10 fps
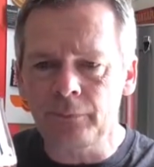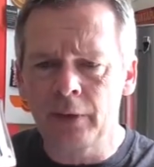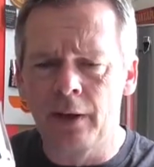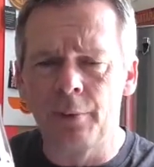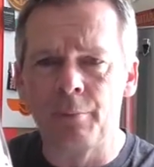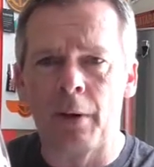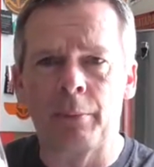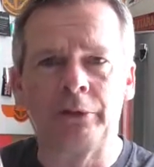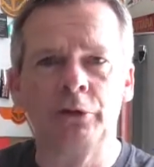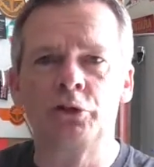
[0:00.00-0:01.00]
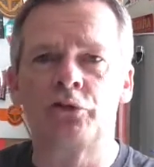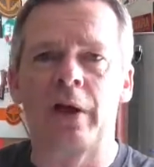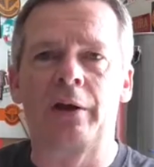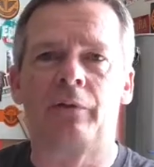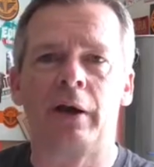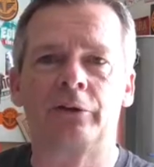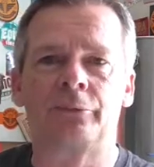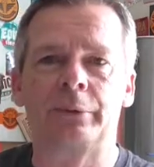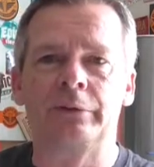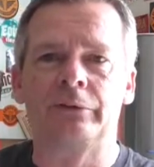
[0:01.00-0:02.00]
I'm a huge fan of
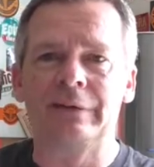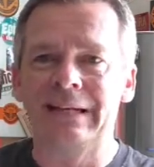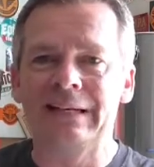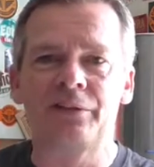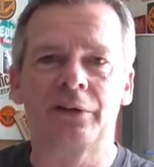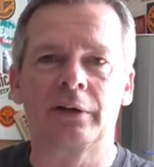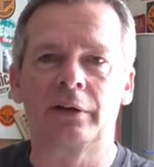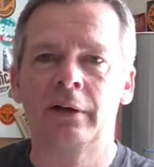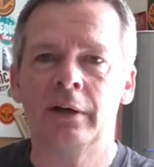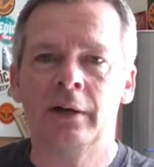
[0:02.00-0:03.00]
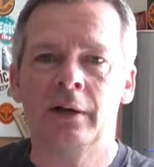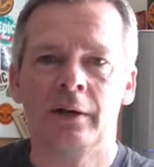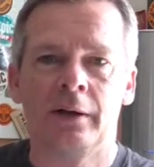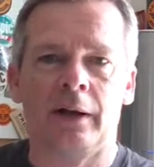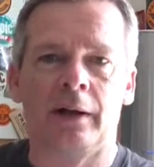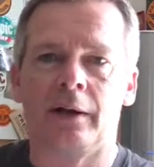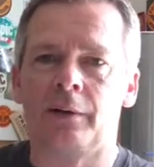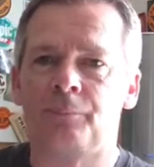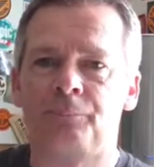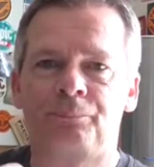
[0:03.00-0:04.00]
raspberries in anything.
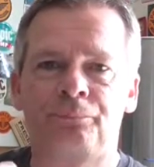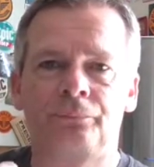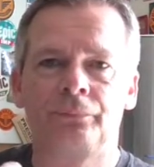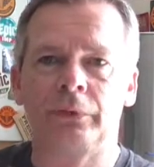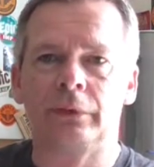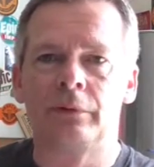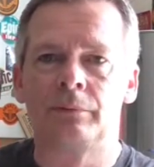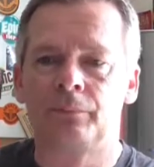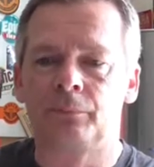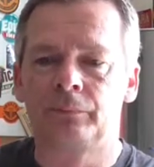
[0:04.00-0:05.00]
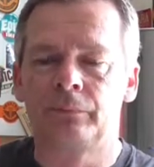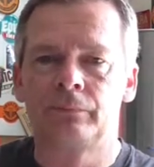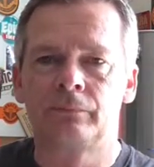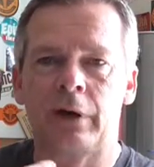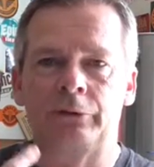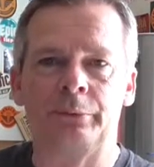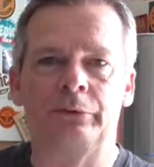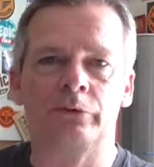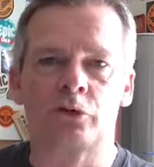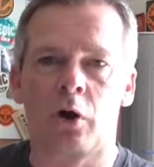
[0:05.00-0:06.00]
You know,
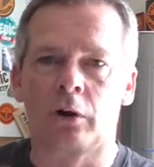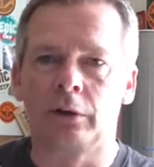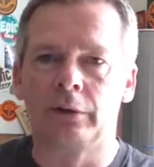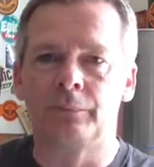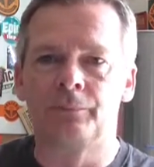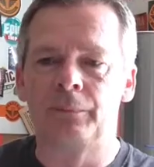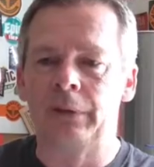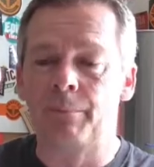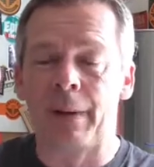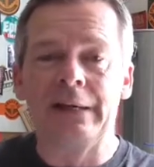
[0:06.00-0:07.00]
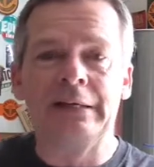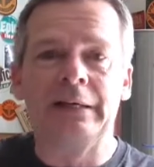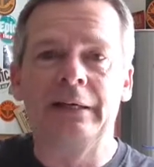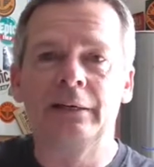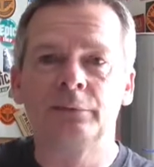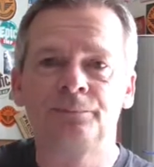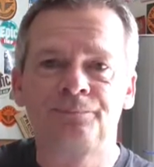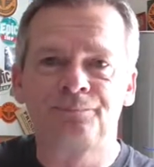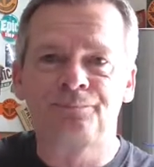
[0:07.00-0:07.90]
raspberries in chocolate, in baking,